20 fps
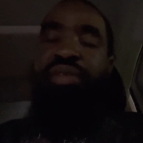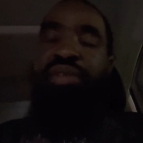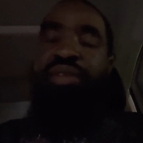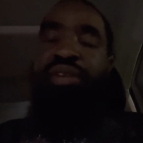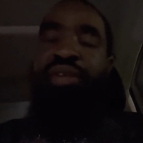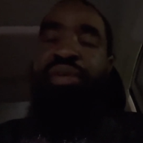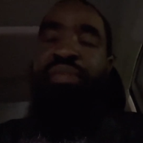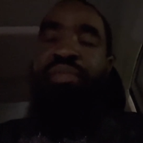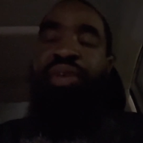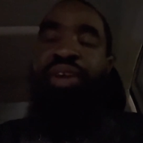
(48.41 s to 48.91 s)

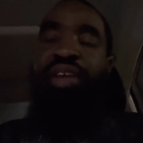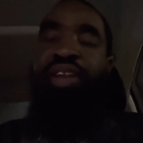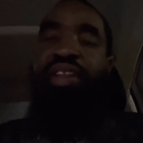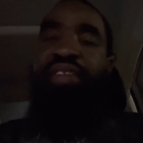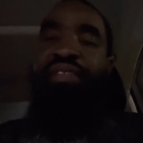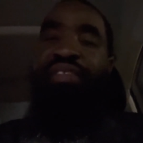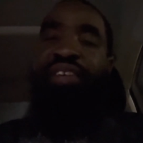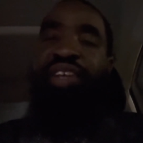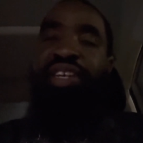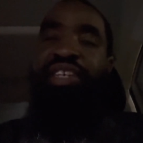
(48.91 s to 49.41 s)
the mother
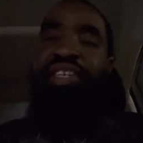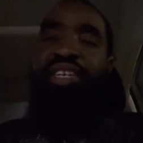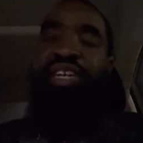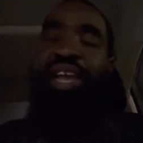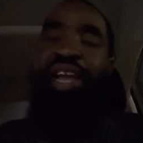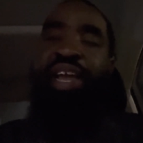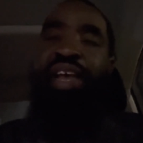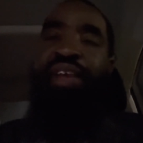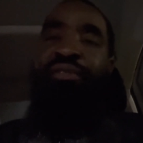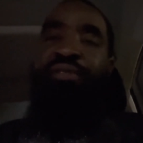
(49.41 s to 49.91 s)
of his
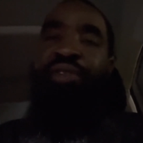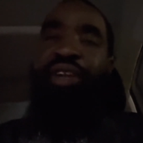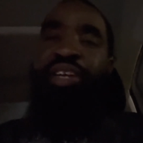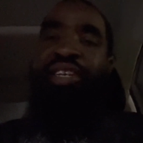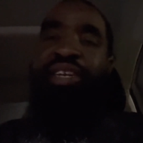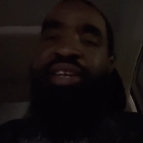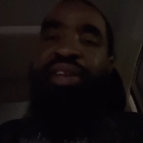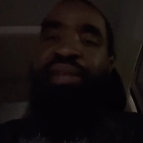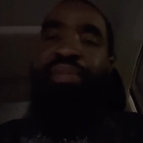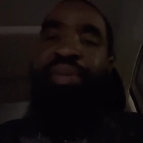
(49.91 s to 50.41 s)
child
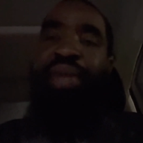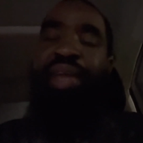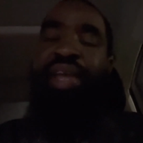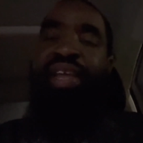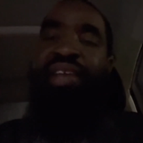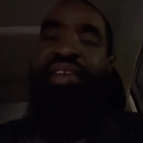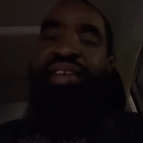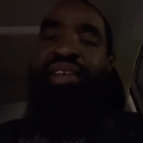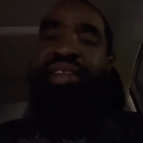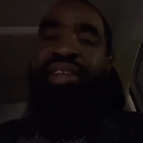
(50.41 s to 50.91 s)
recently
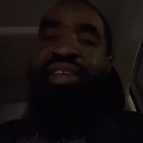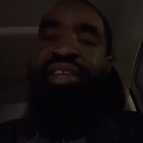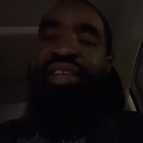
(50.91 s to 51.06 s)
passing,